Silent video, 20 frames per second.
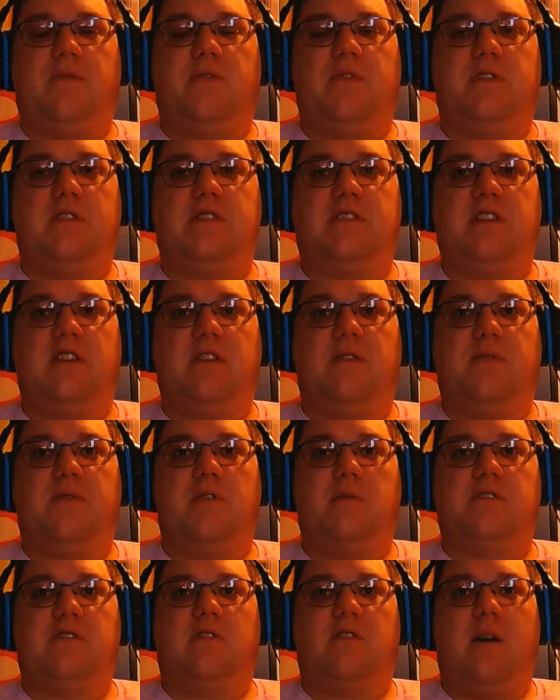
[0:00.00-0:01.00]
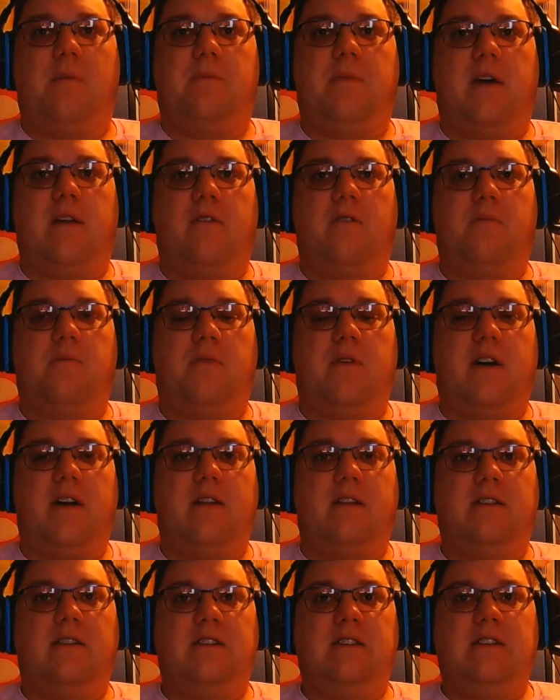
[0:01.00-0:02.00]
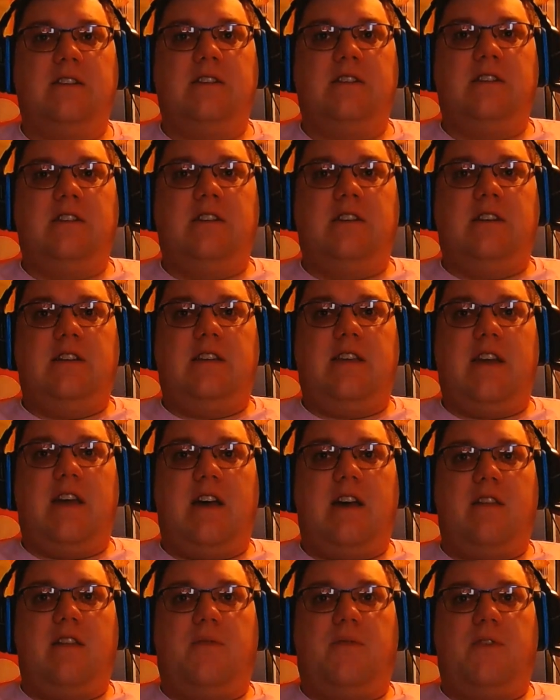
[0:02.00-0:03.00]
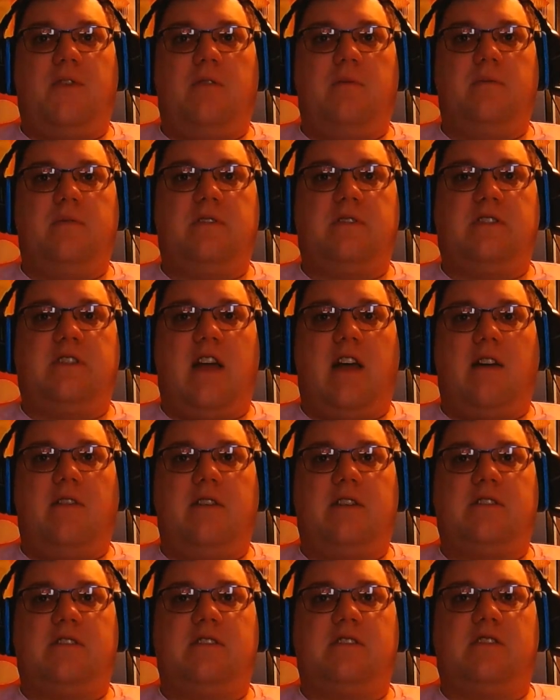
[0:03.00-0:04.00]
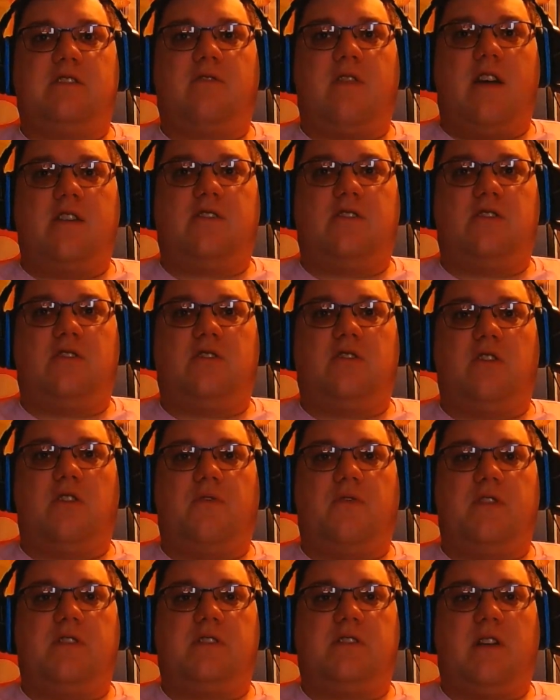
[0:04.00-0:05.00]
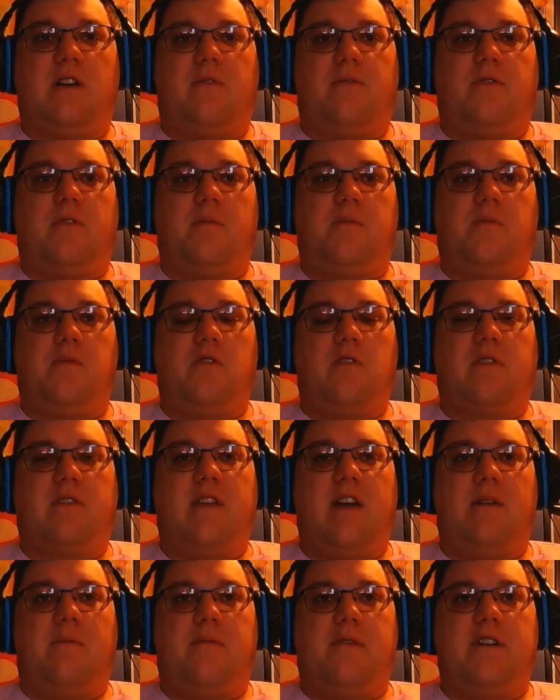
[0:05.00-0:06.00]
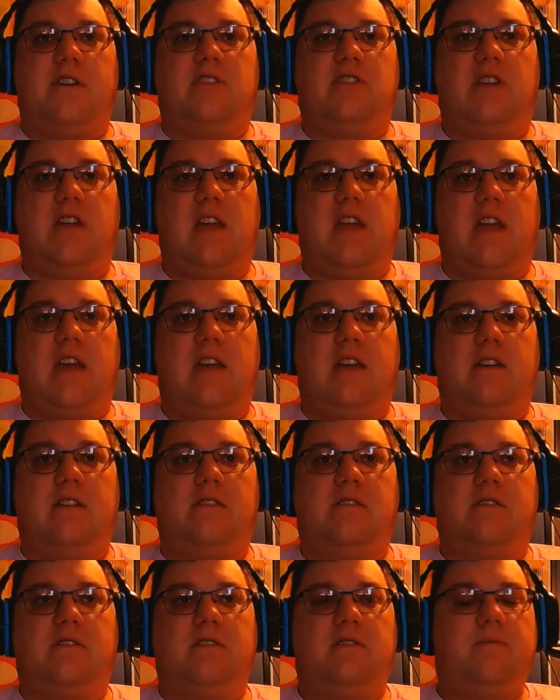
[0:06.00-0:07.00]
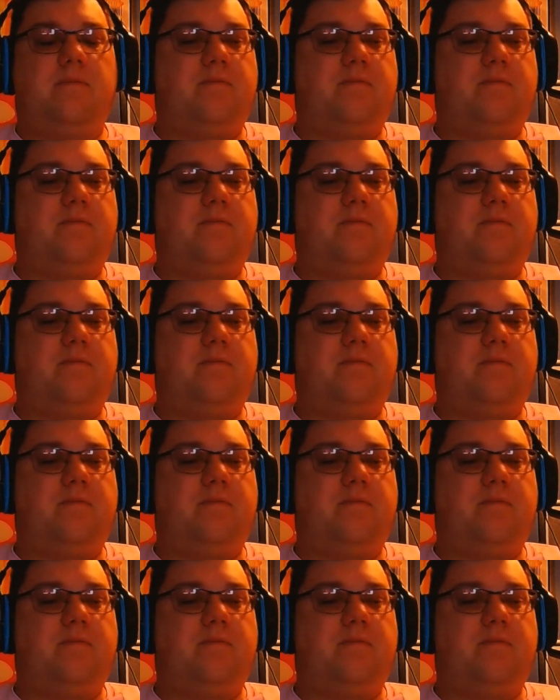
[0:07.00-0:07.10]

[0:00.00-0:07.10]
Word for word: scene in the film was a lot better. But yeah, the film sadly doesn't scratch the surface of the book that much. And